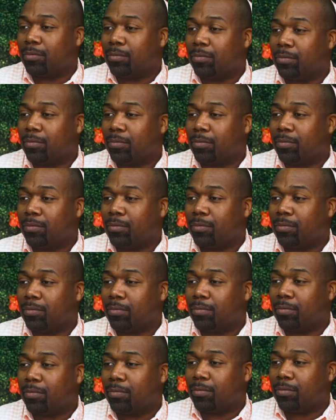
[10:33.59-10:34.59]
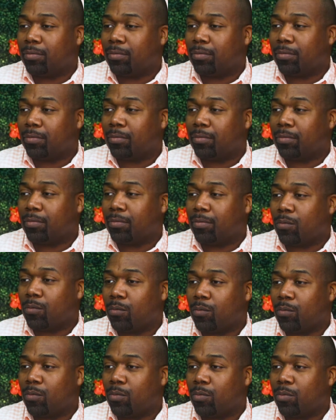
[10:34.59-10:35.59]

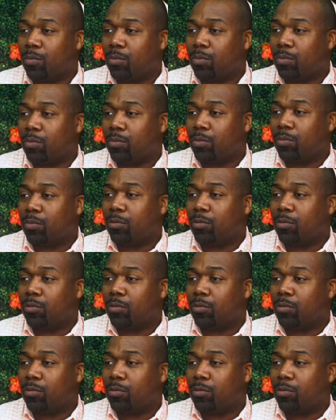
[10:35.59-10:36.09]
[no speech]